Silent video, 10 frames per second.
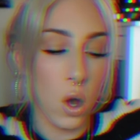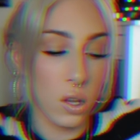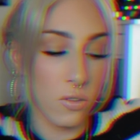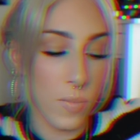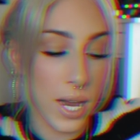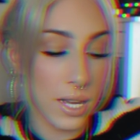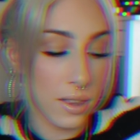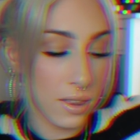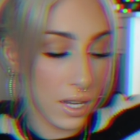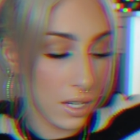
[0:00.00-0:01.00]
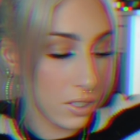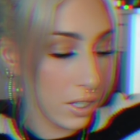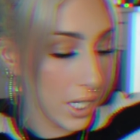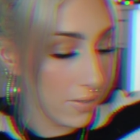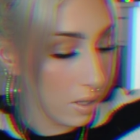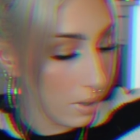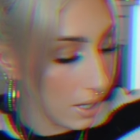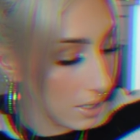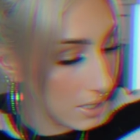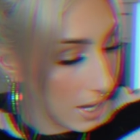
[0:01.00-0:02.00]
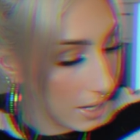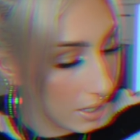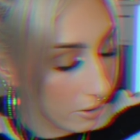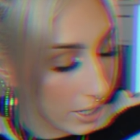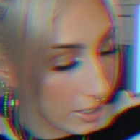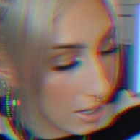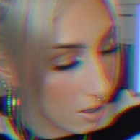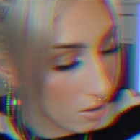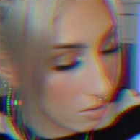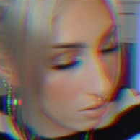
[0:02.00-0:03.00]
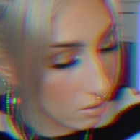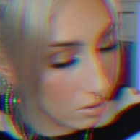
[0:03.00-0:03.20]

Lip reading: All of my things are giving me anxiety right now.